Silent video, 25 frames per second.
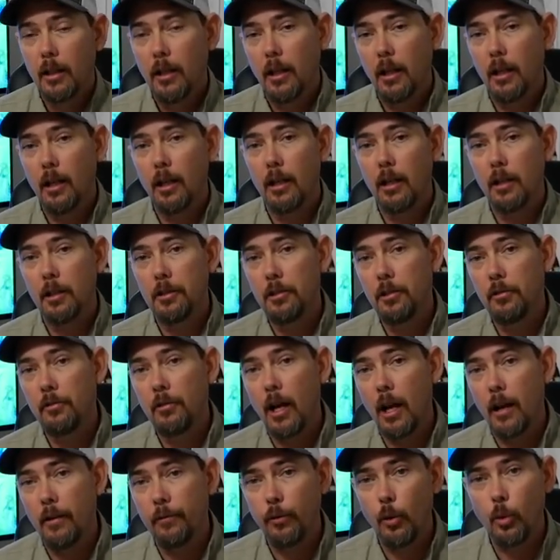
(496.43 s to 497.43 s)
You've
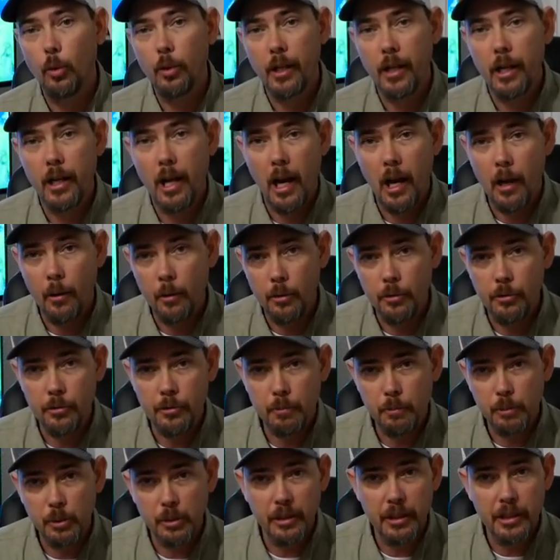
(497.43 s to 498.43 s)
got 48 hours.
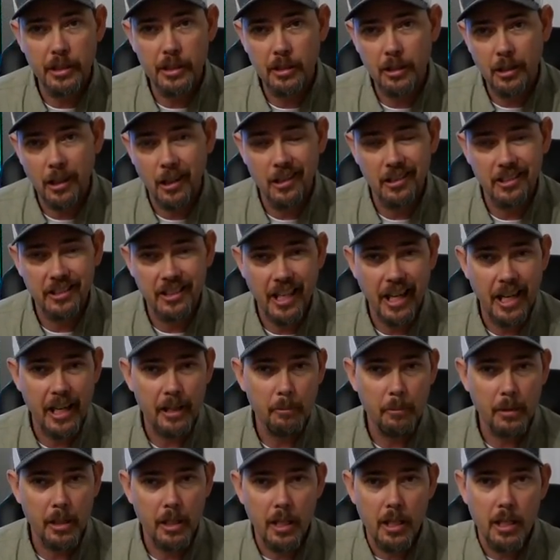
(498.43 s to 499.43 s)
Please contact
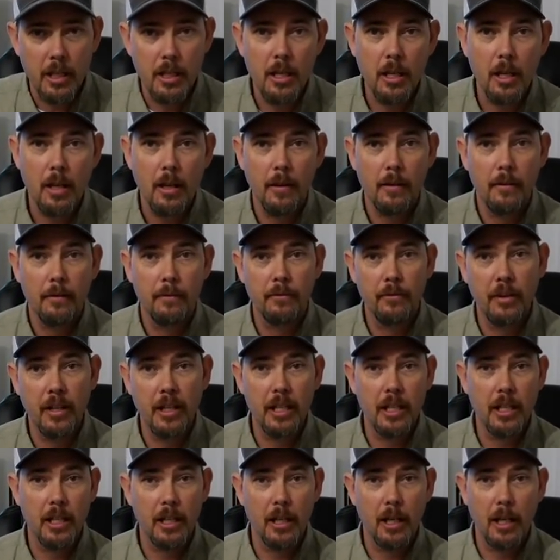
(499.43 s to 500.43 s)
me
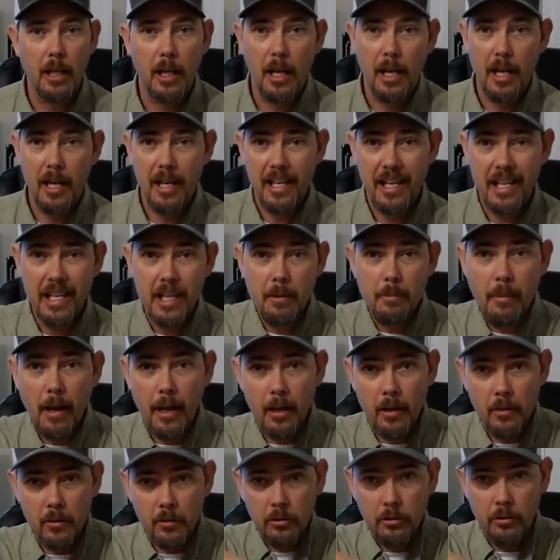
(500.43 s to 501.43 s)
via
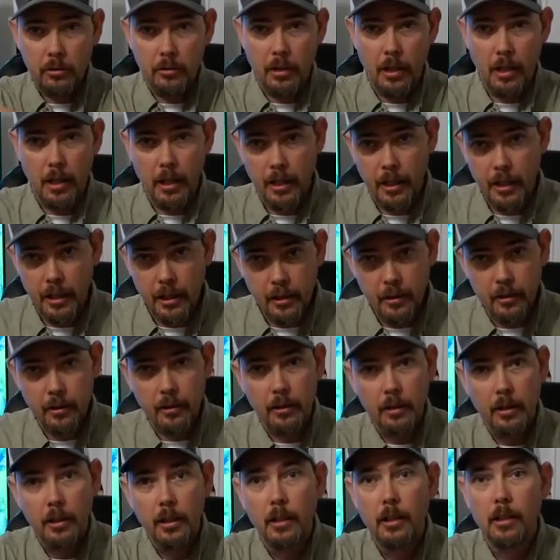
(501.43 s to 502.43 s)
email right here,
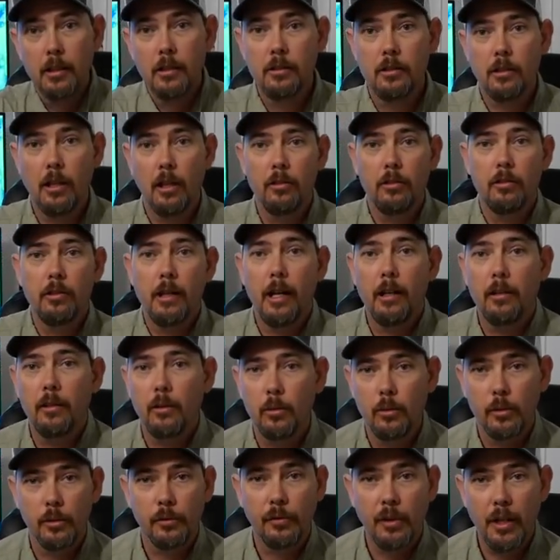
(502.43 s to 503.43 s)

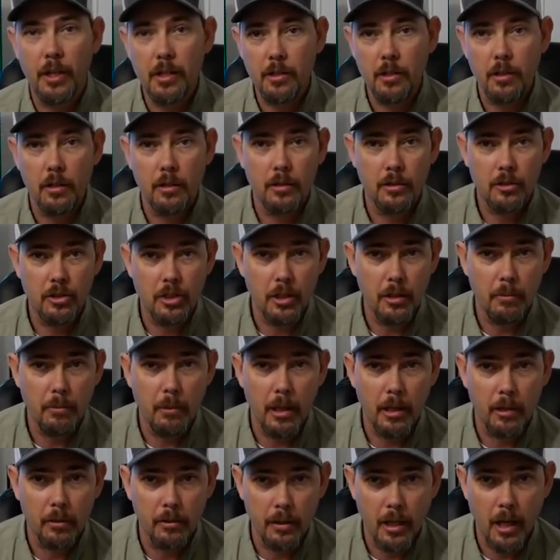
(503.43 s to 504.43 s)

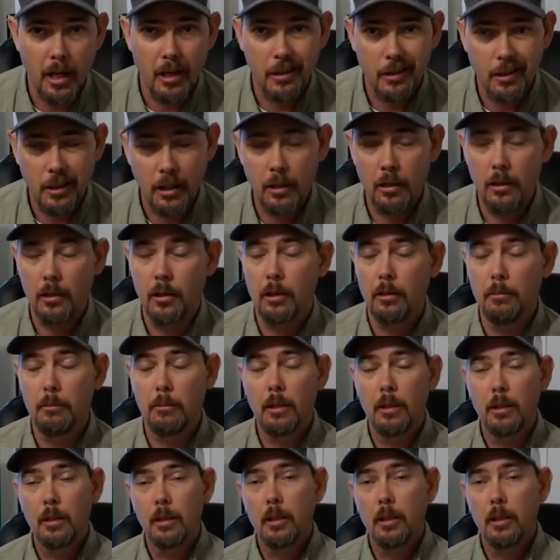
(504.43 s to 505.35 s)
southernoutdoorsfishing@gmail.com.